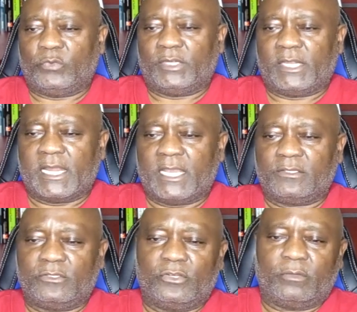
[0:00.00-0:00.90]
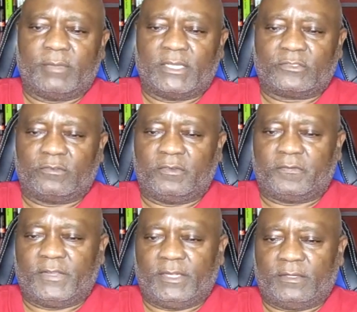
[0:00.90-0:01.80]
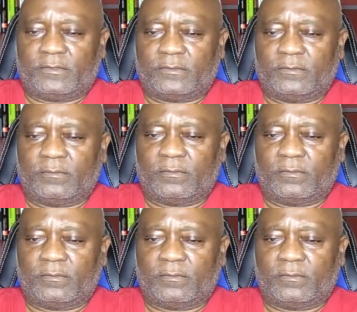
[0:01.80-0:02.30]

with large numbers of defendants.